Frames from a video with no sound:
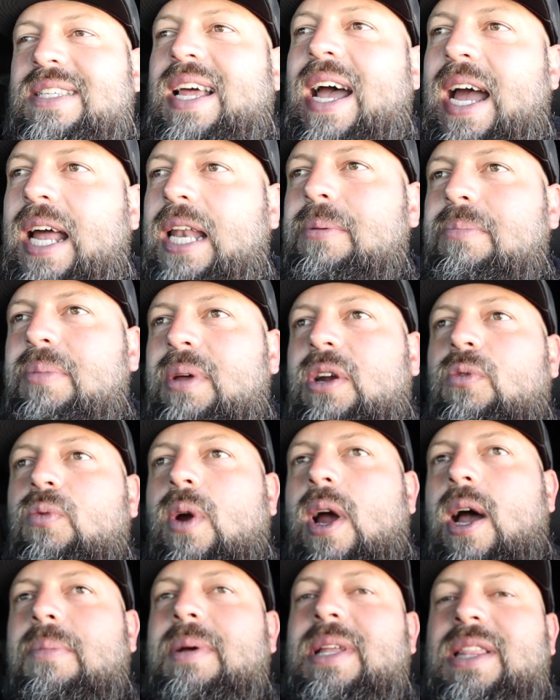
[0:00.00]
tiny bit of
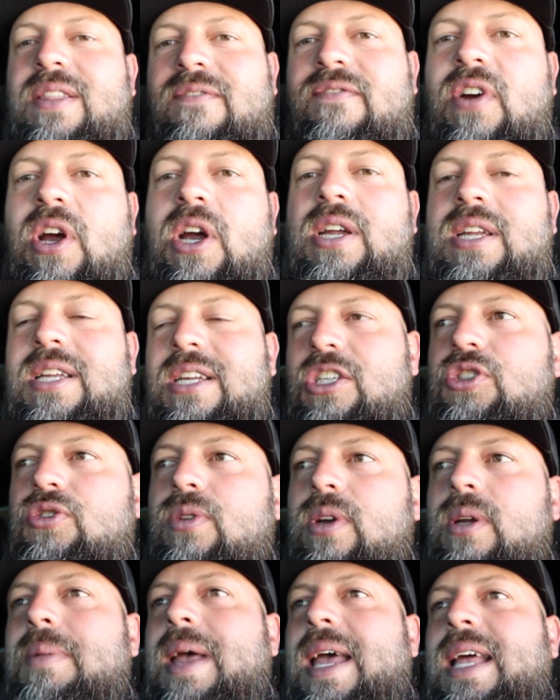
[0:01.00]
rub at the very
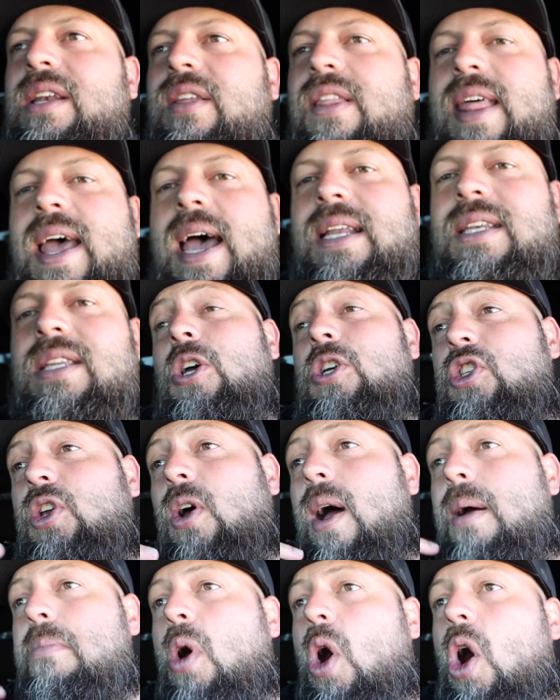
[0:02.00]
extreme end of that. So
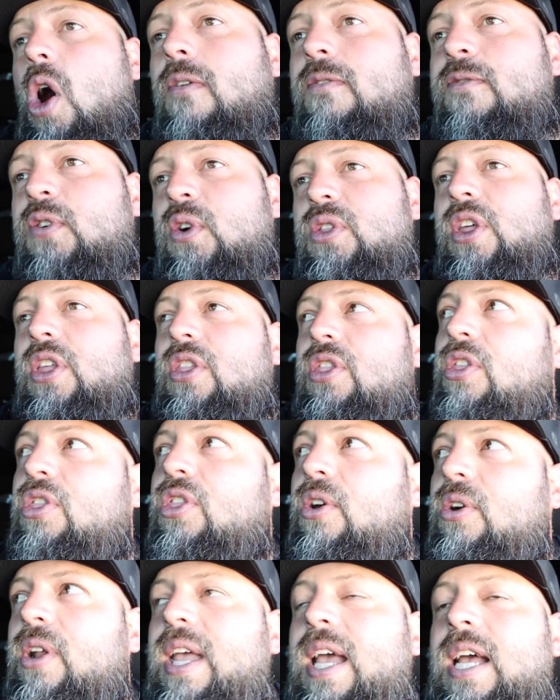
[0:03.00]
I'm hopeful that the
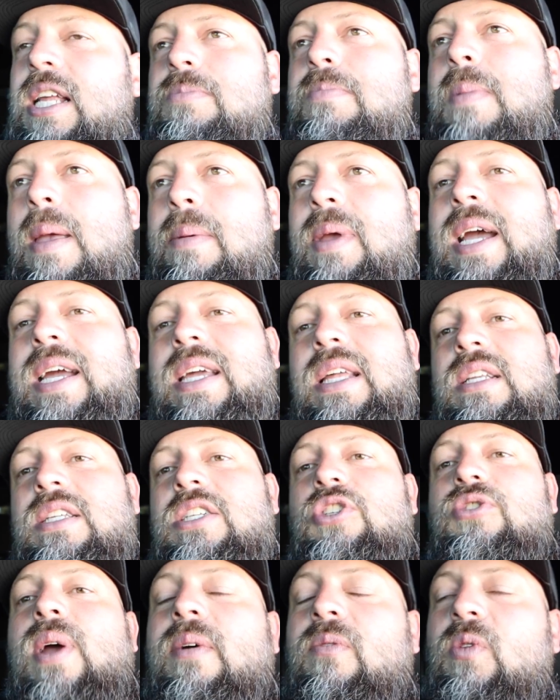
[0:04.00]
38s, maybe I can at
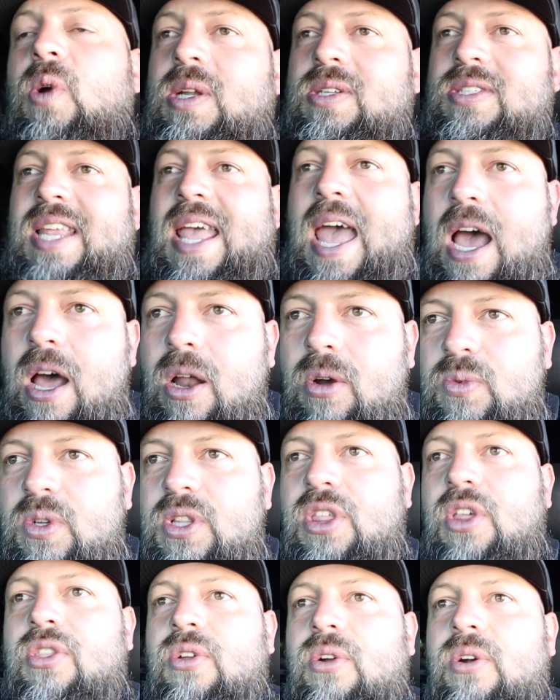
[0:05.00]
least drive around town
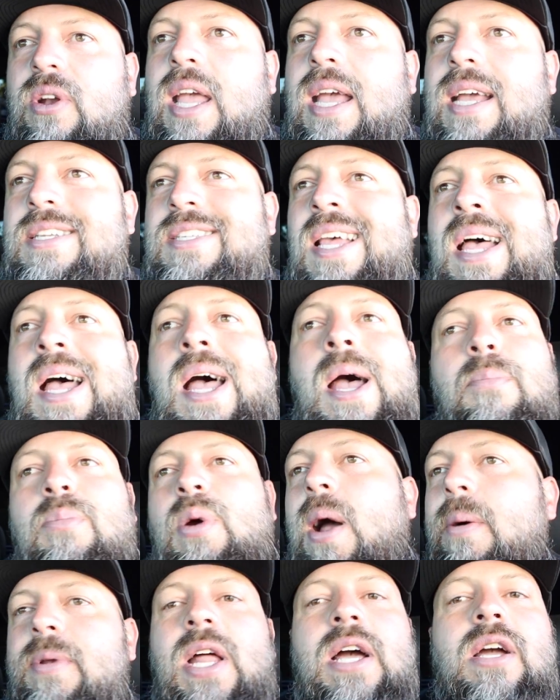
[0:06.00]
with the 38s.
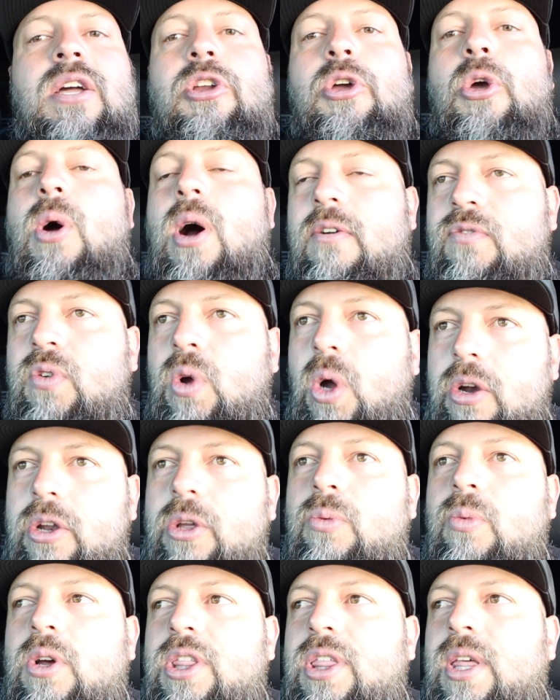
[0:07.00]
Probably not gonna go
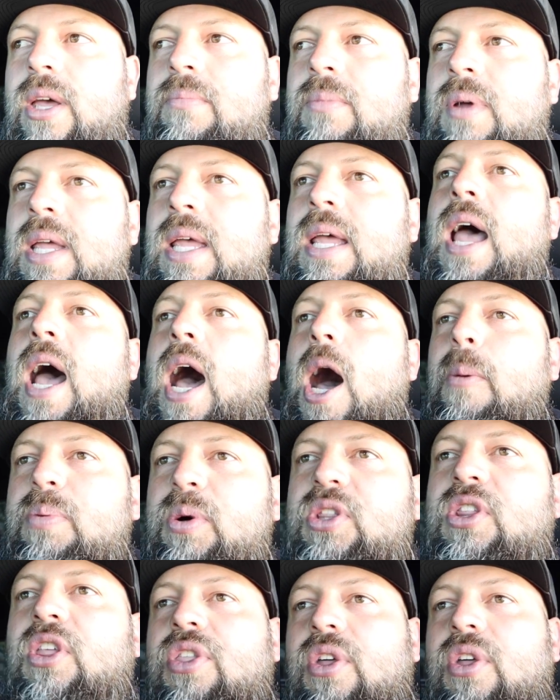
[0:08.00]
off-roading with them. I'll put the